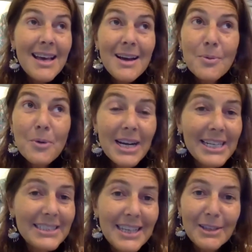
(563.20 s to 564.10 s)
What can
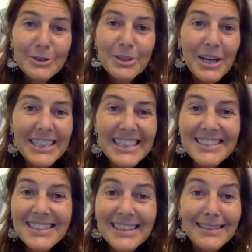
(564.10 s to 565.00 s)
I tell you?
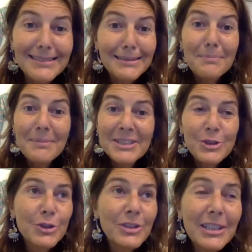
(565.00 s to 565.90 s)
Nowadays, like,
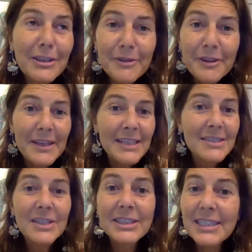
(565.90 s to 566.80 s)
majority of the things
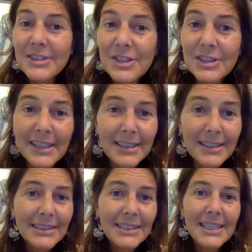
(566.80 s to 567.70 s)
are
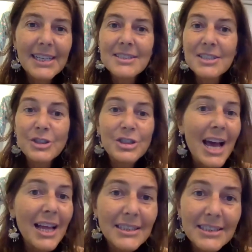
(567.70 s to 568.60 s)
digital. It's a
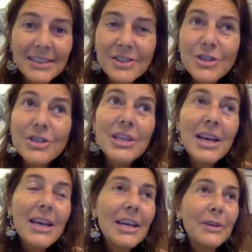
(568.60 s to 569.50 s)
challenge.
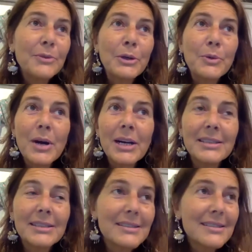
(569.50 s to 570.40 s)
It
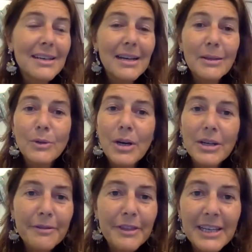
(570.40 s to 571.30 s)
requires a lot
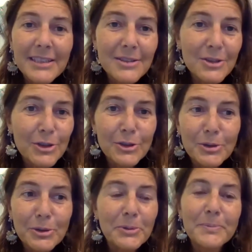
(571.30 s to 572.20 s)
of things
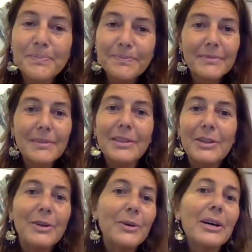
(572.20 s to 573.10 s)
to,
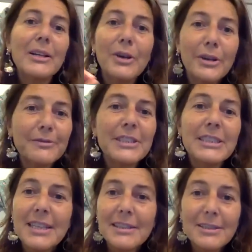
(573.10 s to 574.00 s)
a lot of
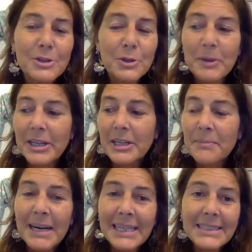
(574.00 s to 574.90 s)
details to bear in
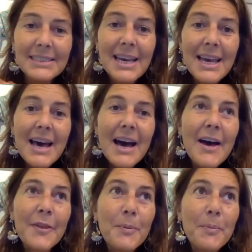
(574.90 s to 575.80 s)
mind.
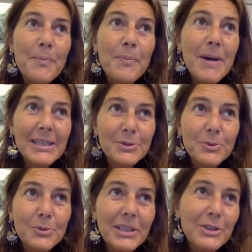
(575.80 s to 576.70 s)
And the best
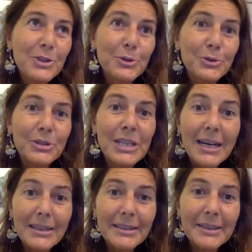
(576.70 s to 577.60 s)
way to
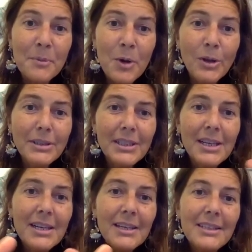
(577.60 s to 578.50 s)
tackle them all
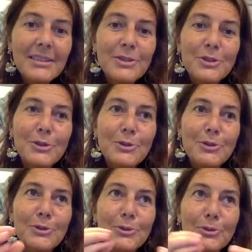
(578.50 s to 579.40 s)
is
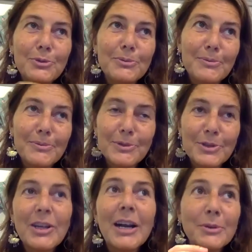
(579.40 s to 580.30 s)
to
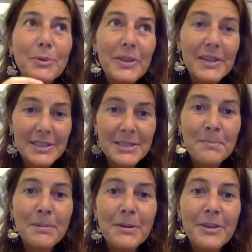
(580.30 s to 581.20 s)
start with the
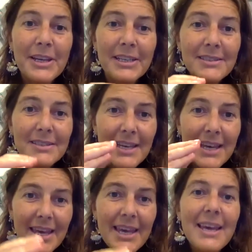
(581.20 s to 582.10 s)
simple things
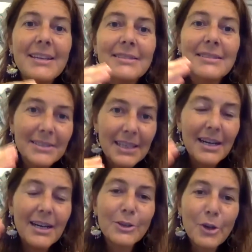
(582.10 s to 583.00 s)
and
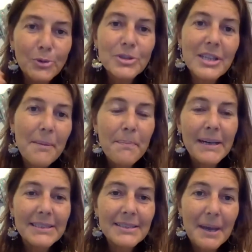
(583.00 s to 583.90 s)
go step
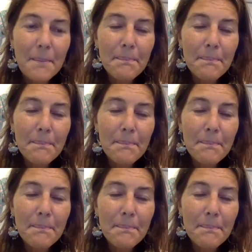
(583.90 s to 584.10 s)
by step.